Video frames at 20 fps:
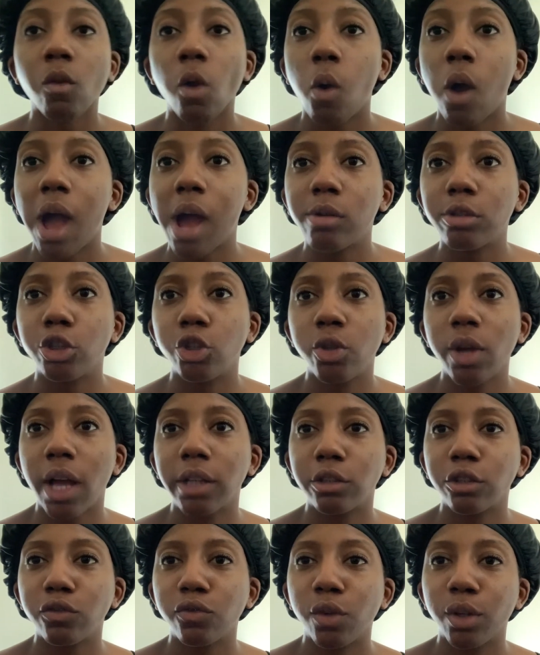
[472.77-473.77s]
How was you
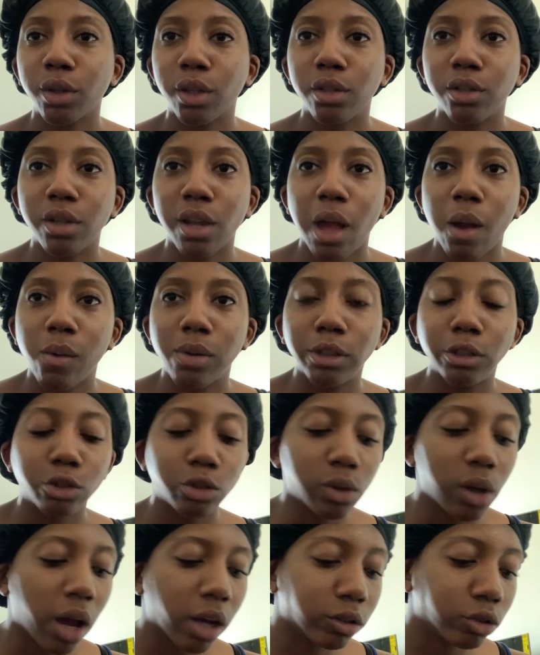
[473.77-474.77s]
guys' 4th of July? What did you
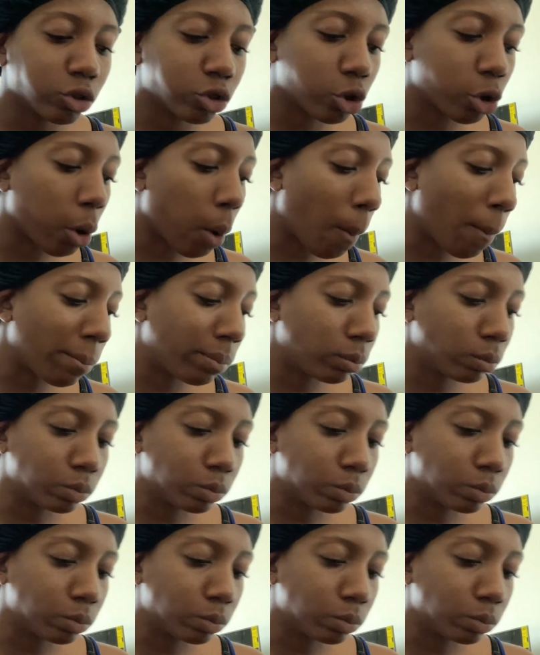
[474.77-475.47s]
guys do?